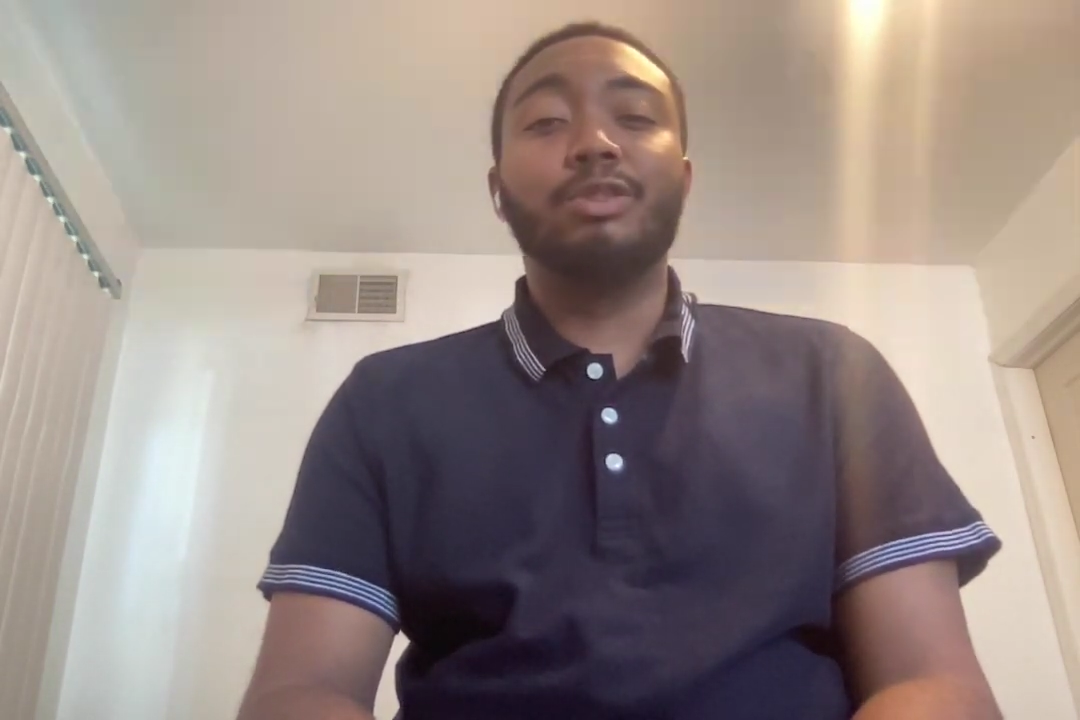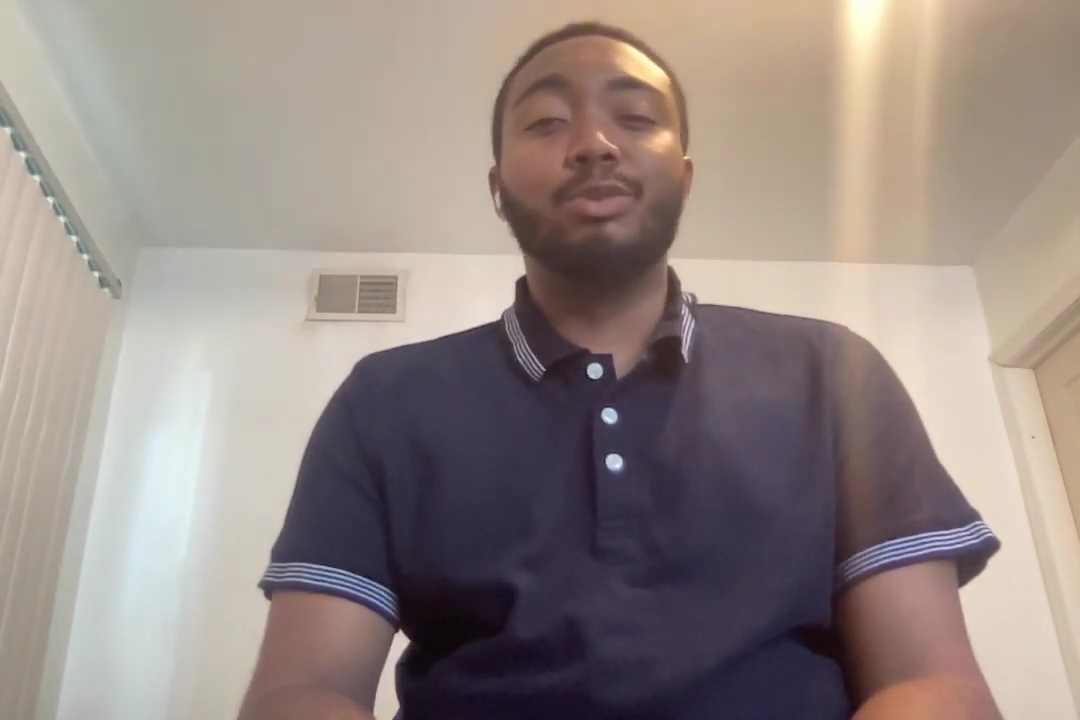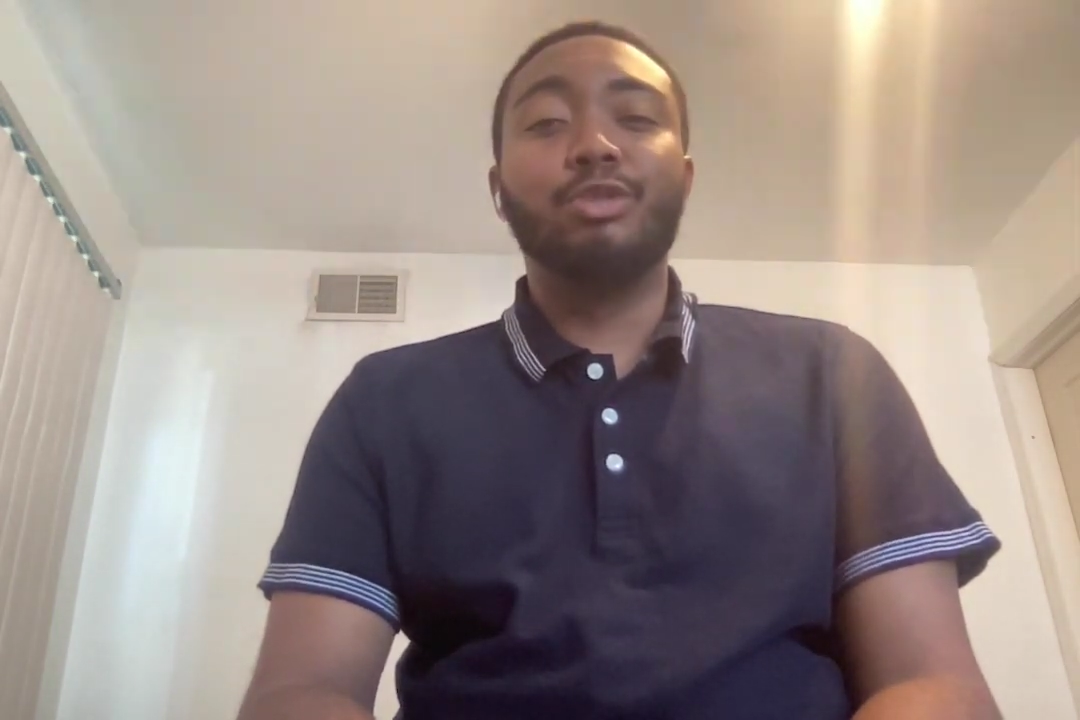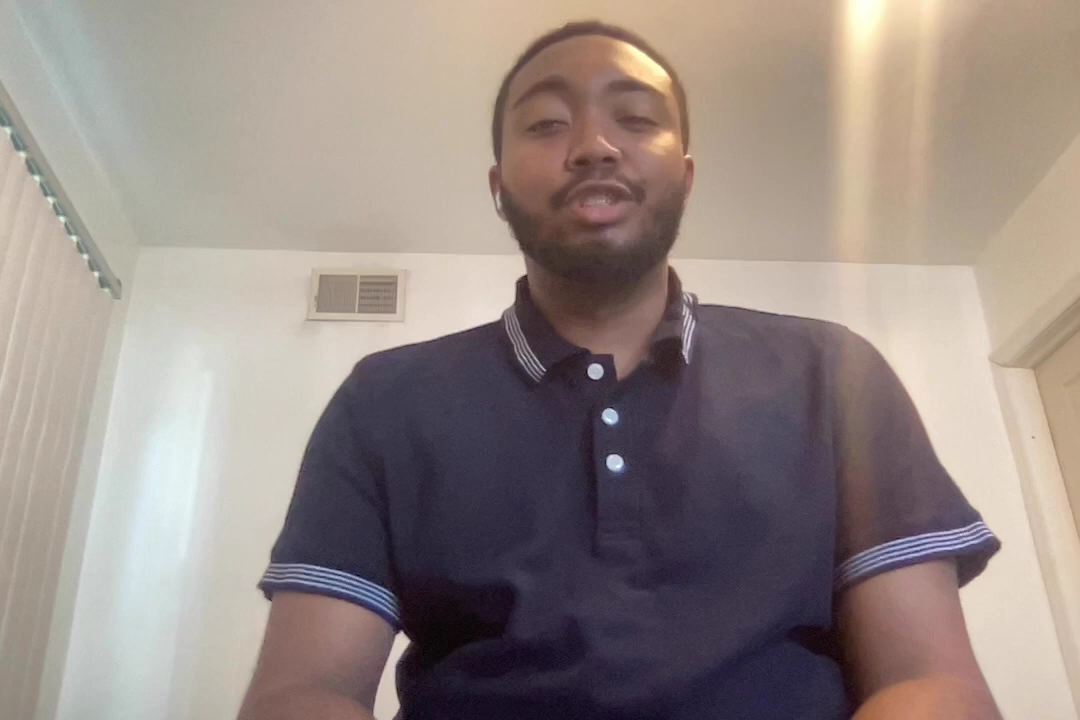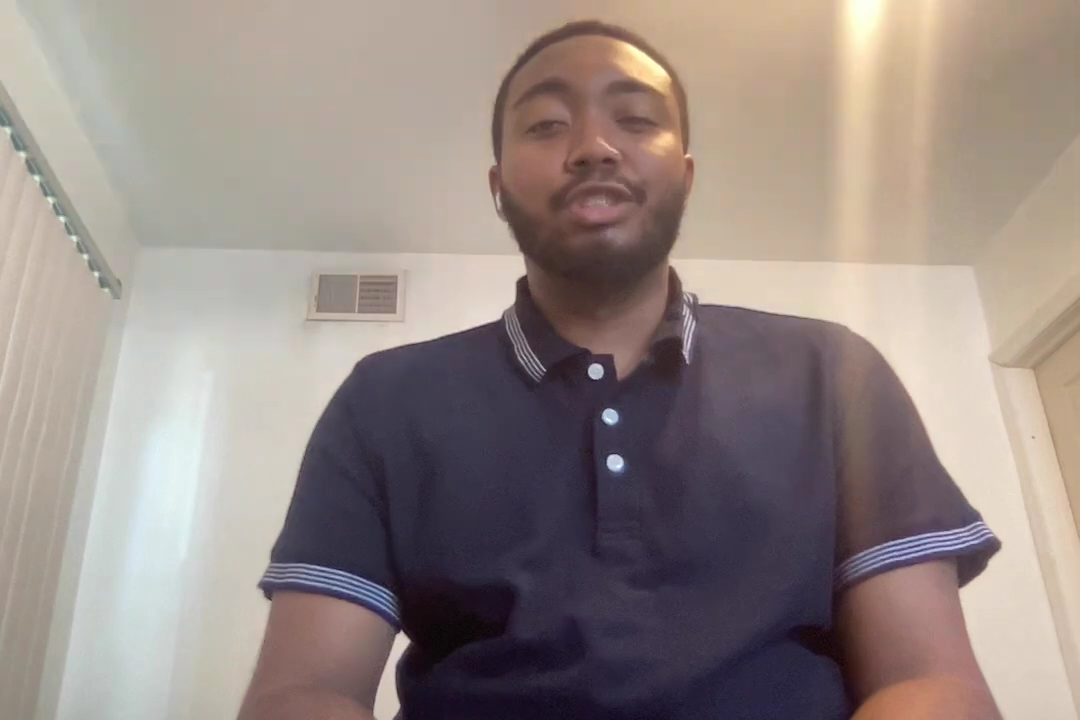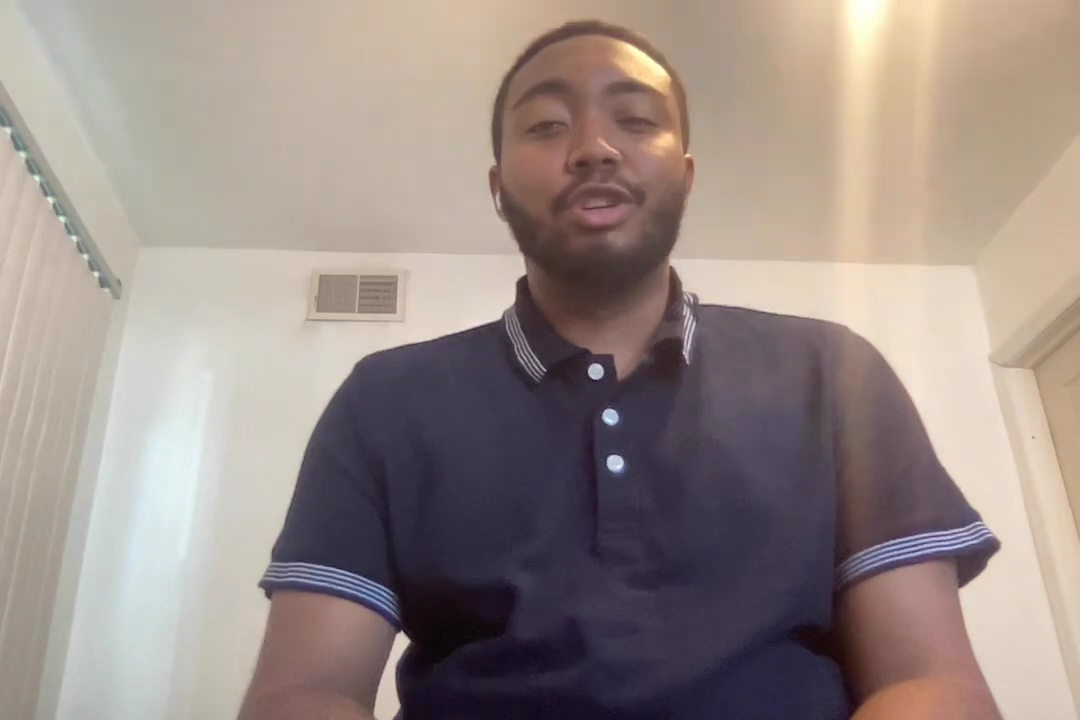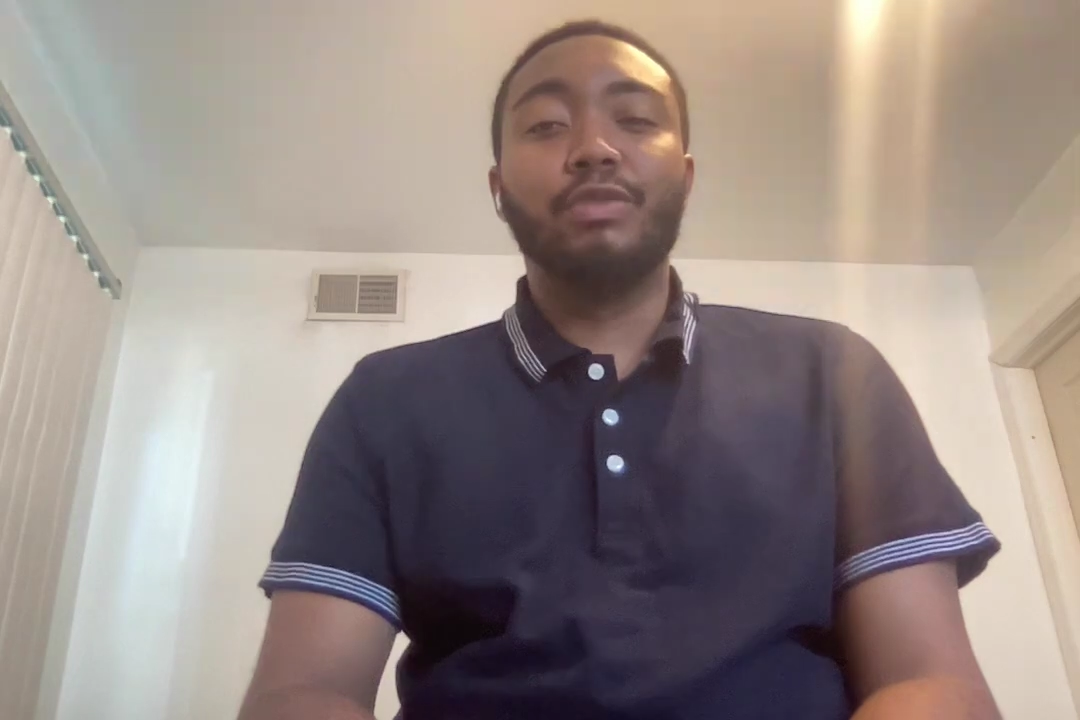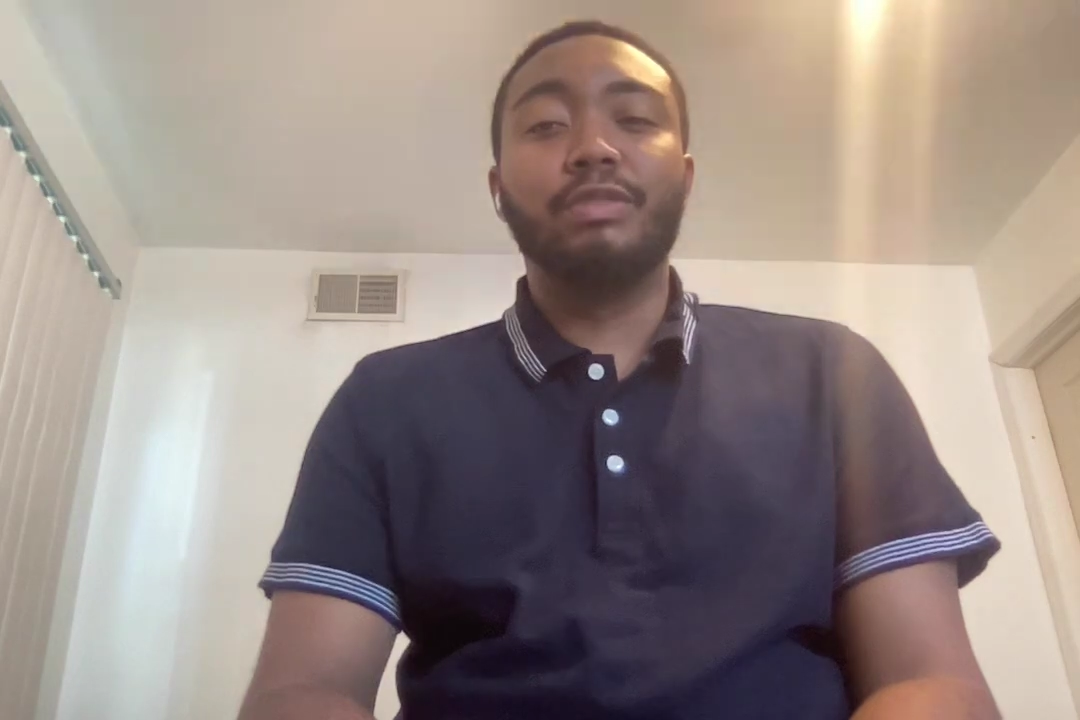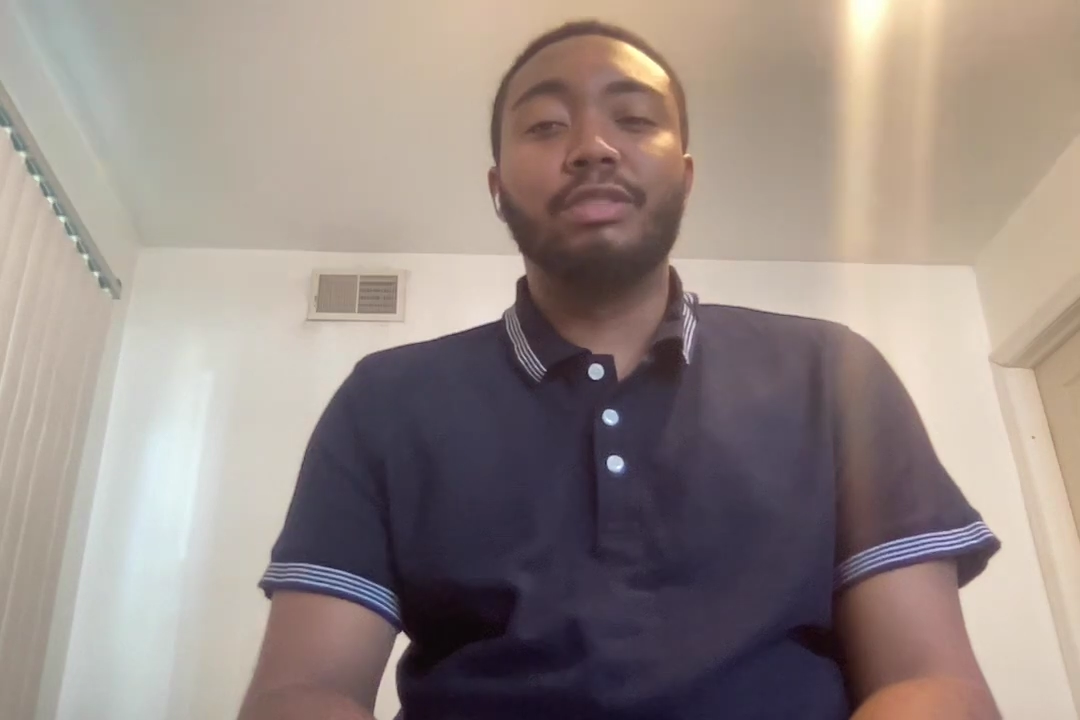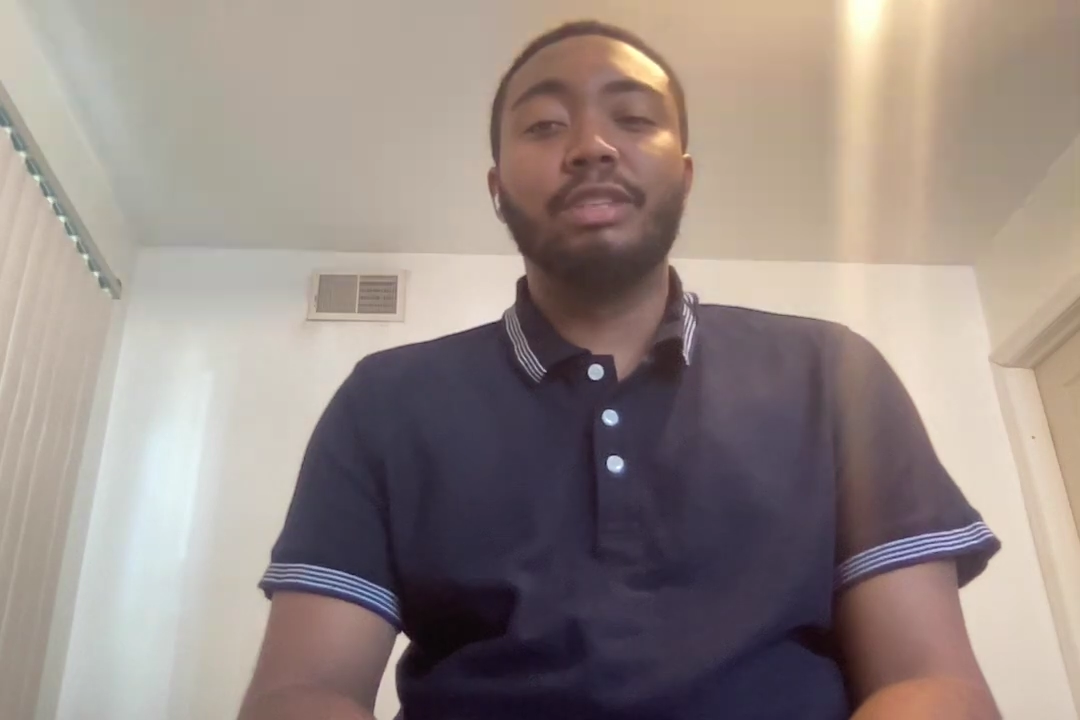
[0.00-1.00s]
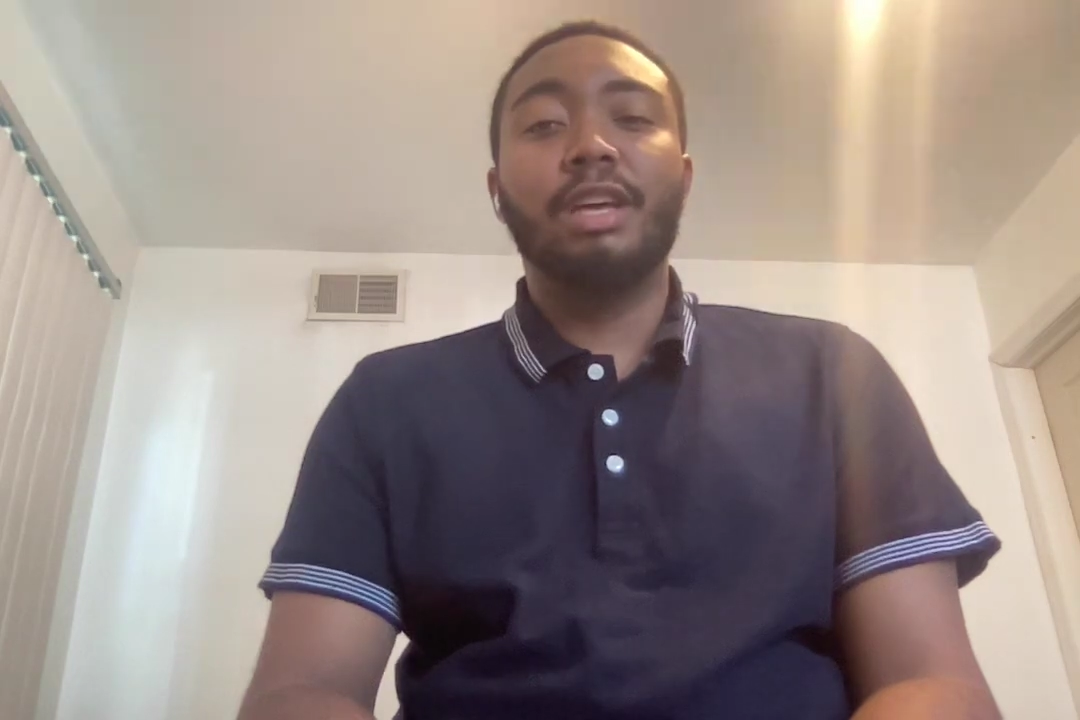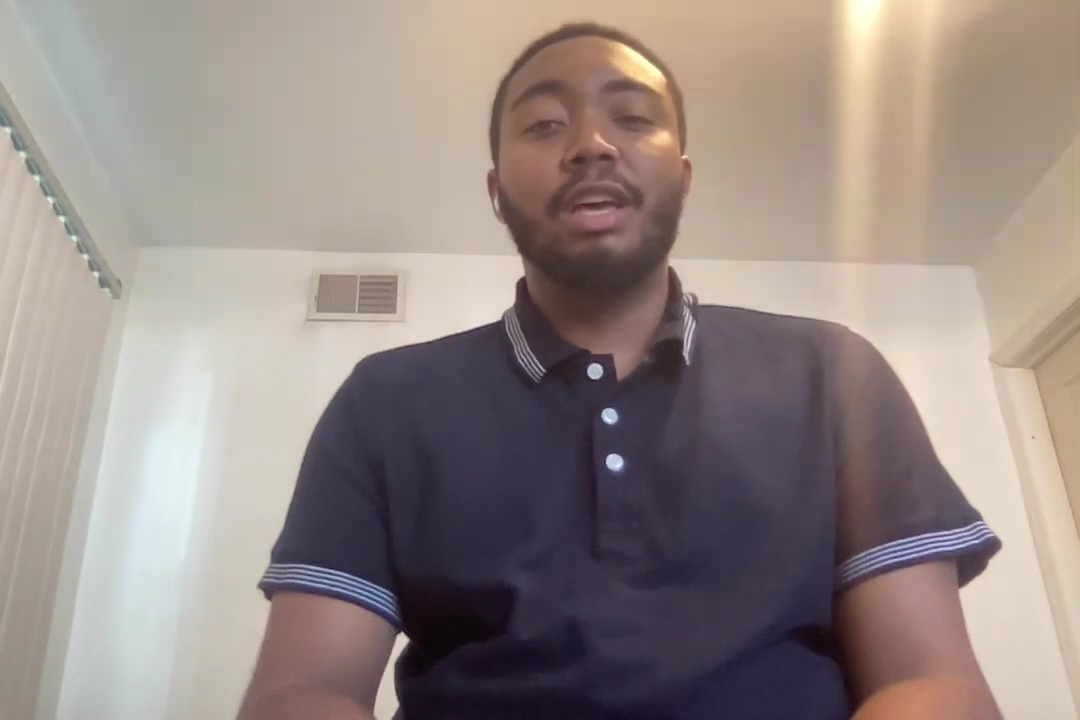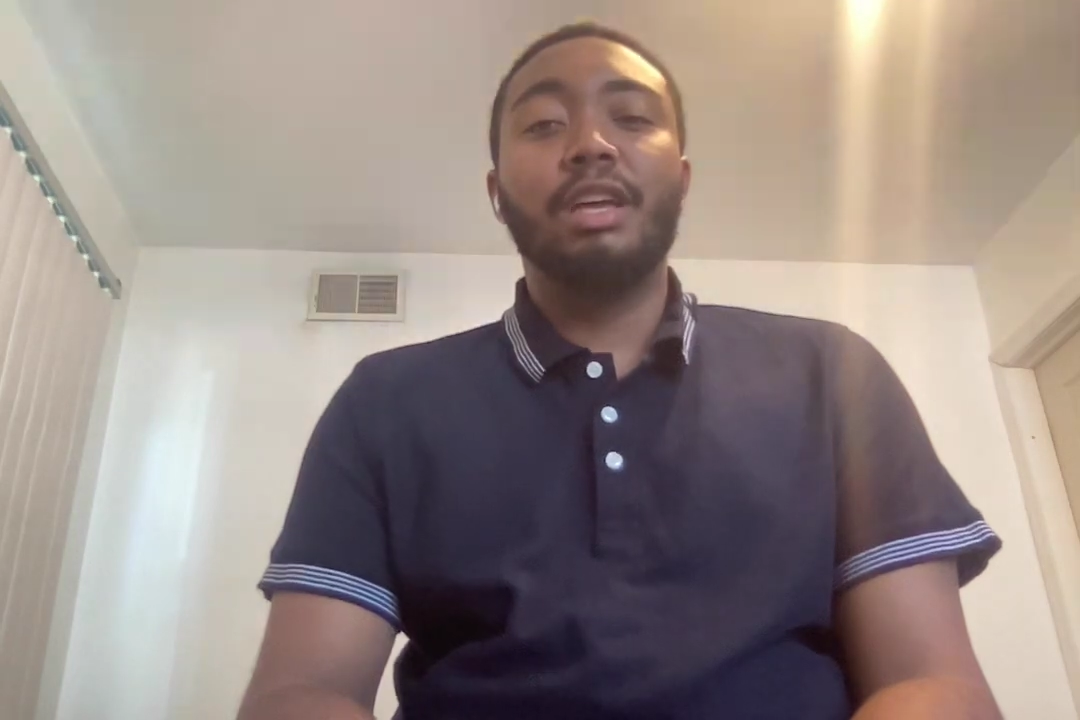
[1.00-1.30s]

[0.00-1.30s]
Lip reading: community service.